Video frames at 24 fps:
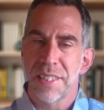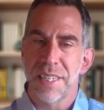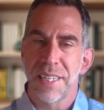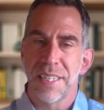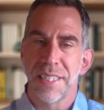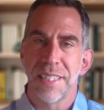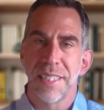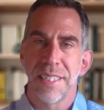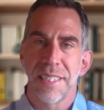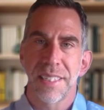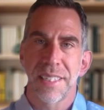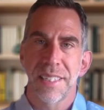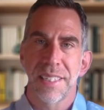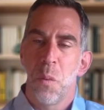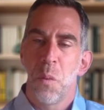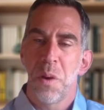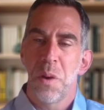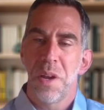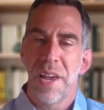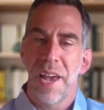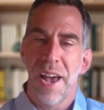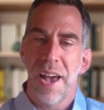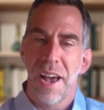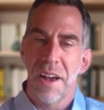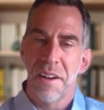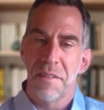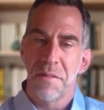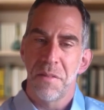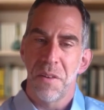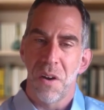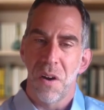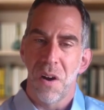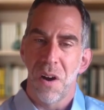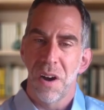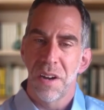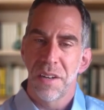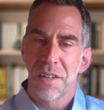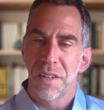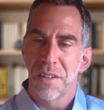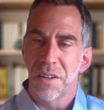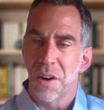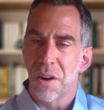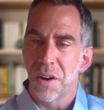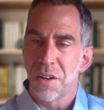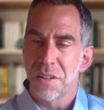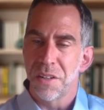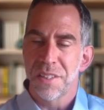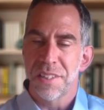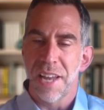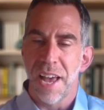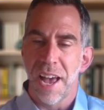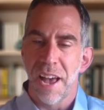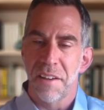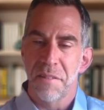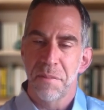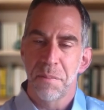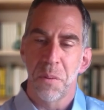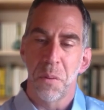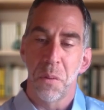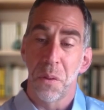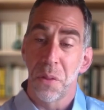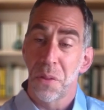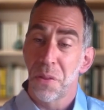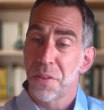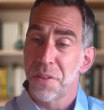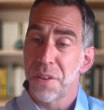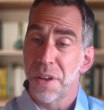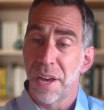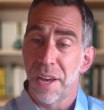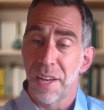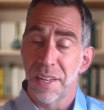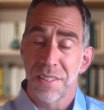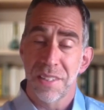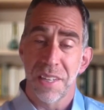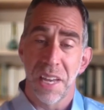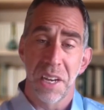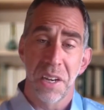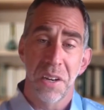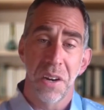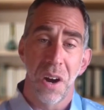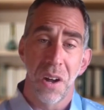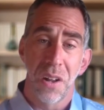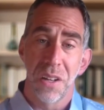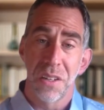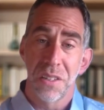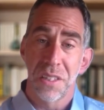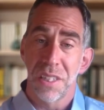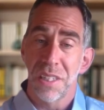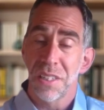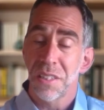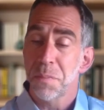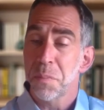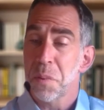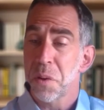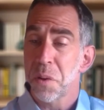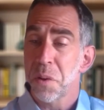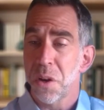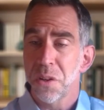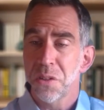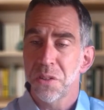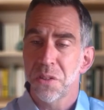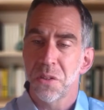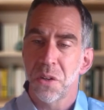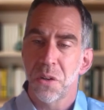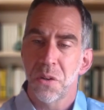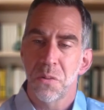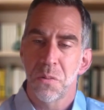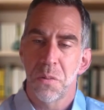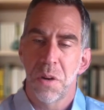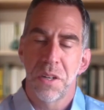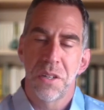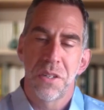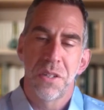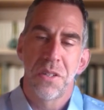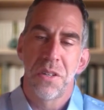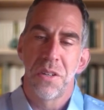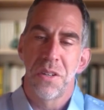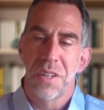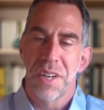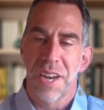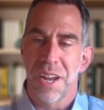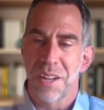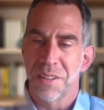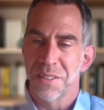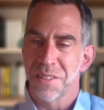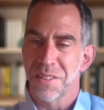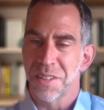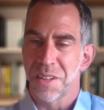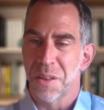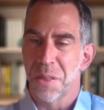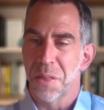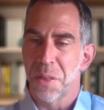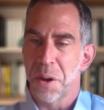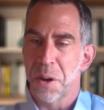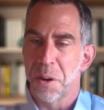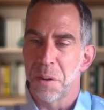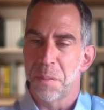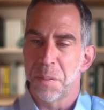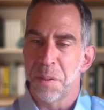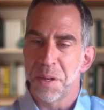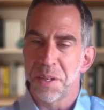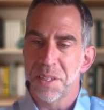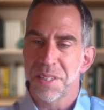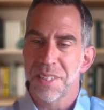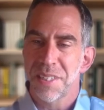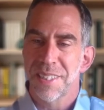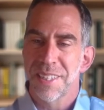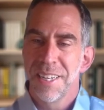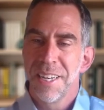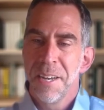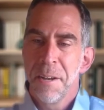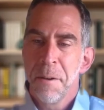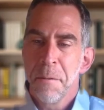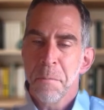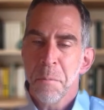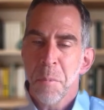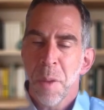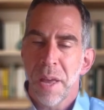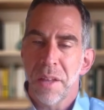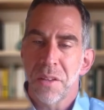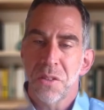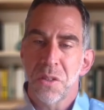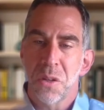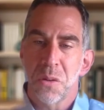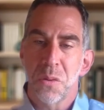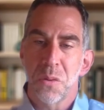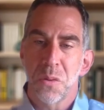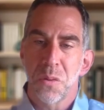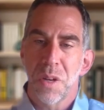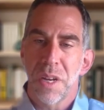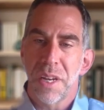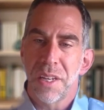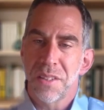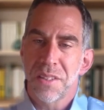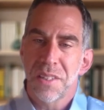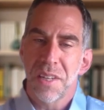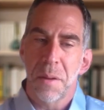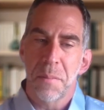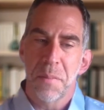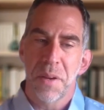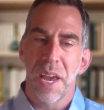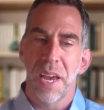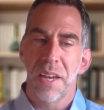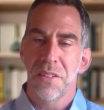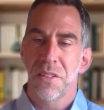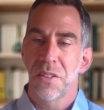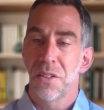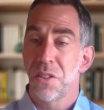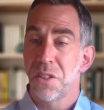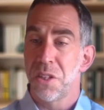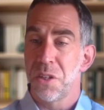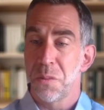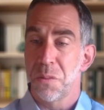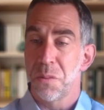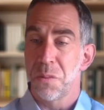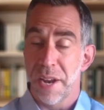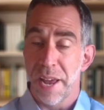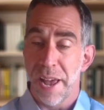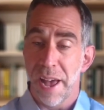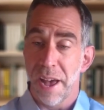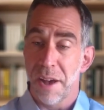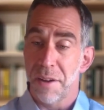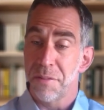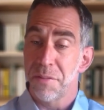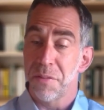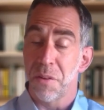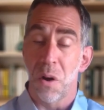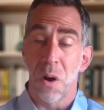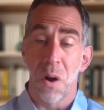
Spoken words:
is we have on staff both psychologists, but also registered counseling therapists. And so, in some cases, you would have